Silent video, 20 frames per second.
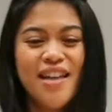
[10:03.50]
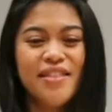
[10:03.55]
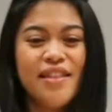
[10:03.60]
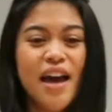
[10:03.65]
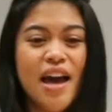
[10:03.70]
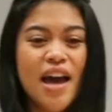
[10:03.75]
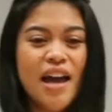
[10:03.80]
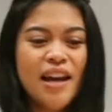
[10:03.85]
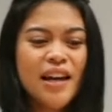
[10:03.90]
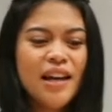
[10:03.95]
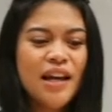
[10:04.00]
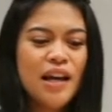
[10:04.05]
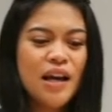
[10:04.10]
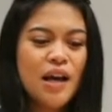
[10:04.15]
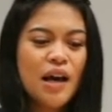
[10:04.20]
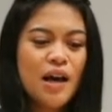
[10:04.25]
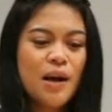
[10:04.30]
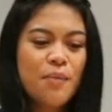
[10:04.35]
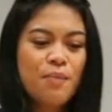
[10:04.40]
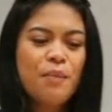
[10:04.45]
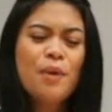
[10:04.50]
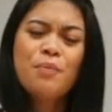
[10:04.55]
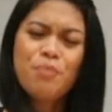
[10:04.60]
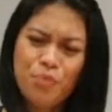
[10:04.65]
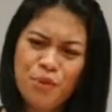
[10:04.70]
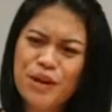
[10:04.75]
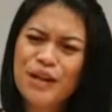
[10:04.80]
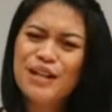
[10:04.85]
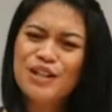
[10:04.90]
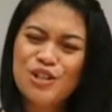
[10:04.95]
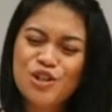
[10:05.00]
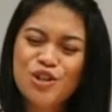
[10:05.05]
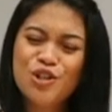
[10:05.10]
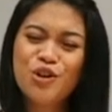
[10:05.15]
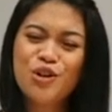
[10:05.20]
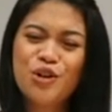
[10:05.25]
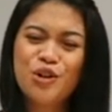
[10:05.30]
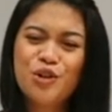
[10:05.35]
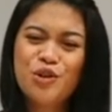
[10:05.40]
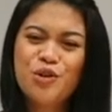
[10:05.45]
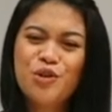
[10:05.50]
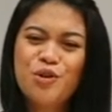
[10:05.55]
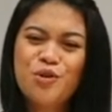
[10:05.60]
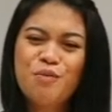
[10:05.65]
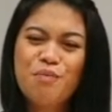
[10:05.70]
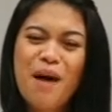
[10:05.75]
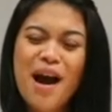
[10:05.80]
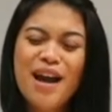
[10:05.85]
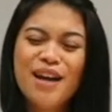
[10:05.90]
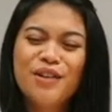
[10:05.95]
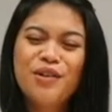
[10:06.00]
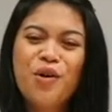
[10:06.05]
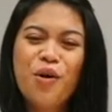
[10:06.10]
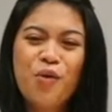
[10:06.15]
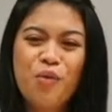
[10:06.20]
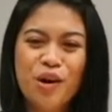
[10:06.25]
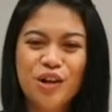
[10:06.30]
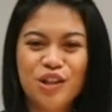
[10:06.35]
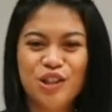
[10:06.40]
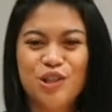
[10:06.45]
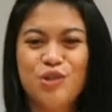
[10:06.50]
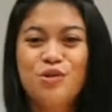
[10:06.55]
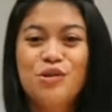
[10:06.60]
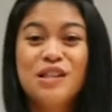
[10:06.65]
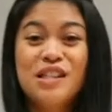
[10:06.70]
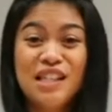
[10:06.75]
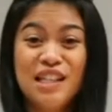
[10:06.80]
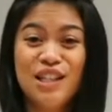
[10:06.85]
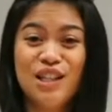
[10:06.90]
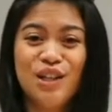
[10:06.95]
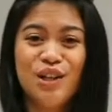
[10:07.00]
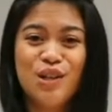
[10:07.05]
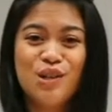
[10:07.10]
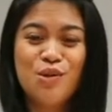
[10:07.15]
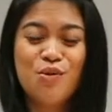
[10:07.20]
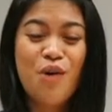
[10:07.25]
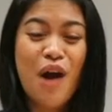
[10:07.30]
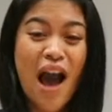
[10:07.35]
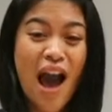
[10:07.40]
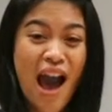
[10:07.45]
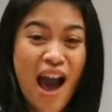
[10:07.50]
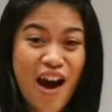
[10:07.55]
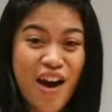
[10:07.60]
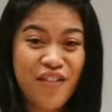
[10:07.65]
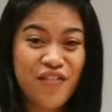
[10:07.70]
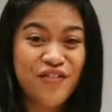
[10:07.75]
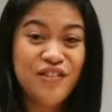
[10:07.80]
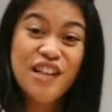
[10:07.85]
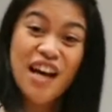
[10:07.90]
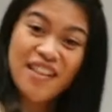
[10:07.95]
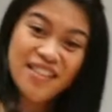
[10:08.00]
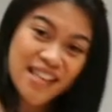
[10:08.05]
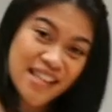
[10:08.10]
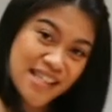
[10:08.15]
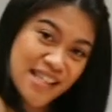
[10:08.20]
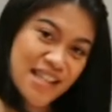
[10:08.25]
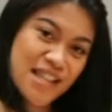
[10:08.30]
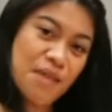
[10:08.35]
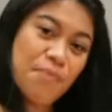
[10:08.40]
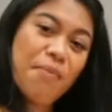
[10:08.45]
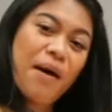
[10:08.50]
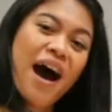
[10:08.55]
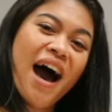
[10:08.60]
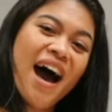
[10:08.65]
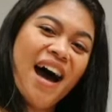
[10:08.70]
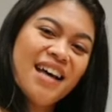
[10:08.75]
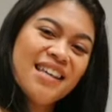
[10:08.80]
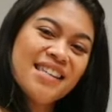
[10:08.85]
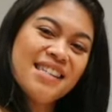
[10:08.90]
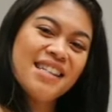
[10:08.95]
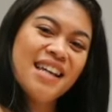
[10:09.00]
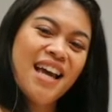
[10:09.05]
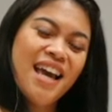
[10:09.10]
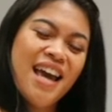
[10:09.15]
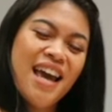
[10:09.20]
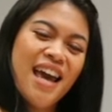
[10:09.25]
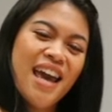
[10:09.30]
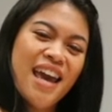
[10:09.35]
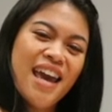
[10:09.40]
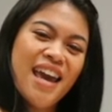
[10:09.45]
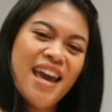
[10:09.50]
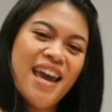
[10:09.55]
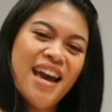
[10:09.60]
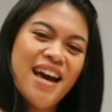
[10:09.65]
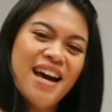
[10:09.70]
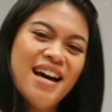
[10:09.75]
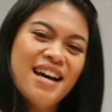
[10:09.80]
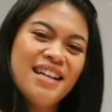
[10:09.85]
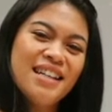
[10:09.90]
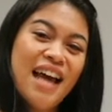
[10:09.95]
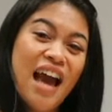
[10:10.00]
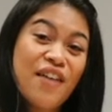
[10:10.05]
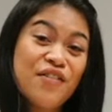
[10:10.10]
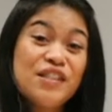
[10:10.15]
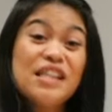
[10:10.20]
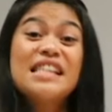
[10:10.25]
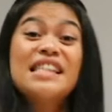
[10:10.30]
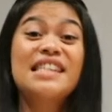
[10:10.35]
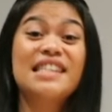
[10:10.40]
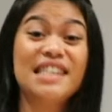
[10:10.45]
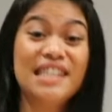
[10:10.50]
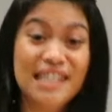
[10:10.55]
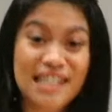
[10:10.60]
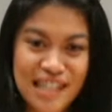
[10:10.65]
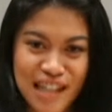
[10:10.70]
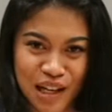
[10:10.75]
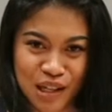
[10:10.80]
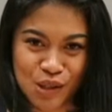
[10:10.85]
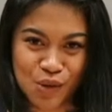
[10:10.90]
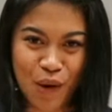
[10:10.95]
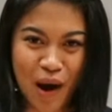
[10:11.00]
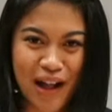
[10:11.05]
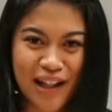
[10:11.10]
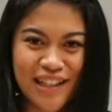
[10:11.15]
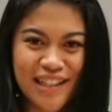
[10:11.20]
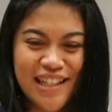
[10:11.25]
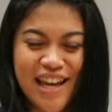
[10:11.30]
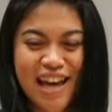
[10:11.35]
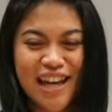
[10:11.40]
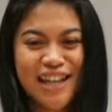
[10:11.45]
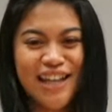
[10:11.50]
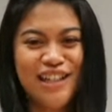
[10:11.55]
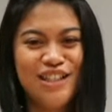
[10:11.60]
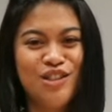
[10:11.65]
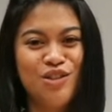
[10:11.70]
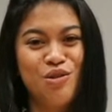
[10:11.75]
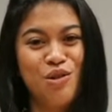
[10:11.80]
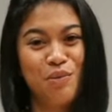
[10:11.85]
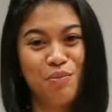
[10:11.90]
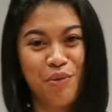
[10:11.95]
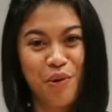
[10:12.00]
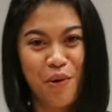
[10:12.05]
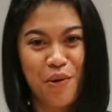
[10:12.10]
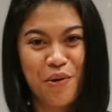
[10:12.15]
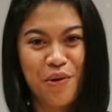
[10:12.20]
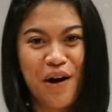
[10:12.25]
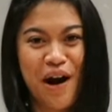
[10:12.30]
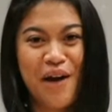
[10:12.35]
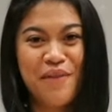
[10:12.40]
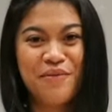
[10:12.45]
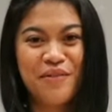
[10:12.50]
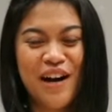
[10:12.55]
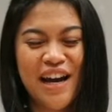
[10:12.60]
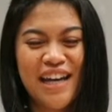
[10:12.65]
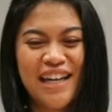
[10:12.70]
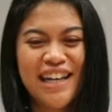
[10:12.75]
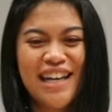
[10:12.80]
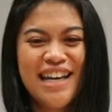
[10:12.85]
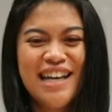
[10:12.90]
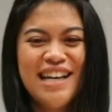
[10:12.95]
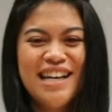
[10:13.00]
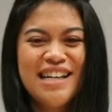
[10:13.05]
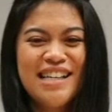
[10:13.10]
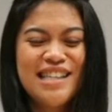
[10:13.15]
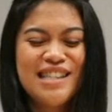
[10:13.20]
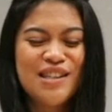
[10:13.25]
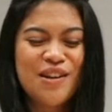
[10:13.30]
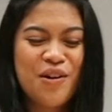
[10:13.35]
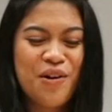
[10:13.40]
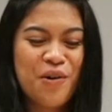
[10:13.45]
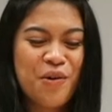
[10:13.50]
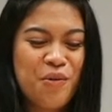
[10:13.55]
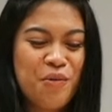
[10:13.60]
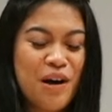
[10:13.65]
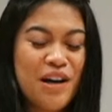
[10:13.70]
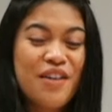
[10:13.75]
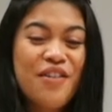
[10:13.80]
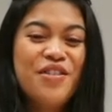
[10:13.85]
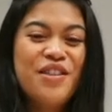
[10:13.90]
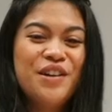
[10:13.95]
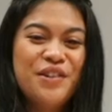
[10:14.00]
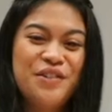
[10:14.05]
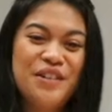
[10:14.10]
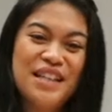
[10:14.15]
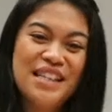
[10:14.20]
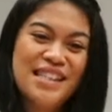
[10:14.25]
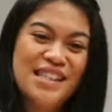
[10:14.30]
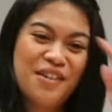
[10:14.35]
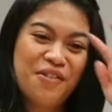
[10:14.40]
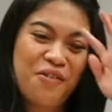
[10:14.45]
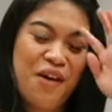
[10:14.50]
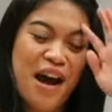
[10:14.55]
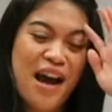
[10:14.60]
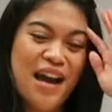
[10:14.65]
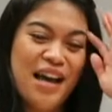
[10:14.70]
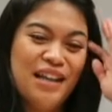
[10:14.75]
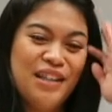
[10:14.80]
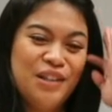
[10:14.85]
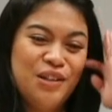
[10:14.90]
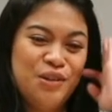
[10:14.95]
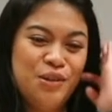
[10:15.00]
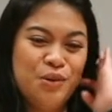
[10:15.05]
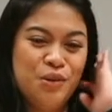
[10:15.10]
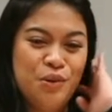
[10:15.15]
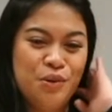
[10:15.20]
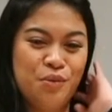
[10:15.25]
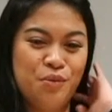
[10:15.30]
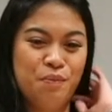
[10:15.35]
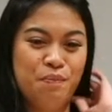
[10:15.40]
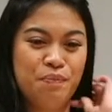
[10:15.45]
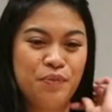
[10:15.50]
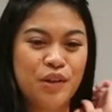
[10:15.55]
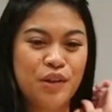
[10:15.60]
then I'm pretty sure you might know one or two seniors who have done this in the past and have succeeded as well in getting into the program, right? So one of the reason why you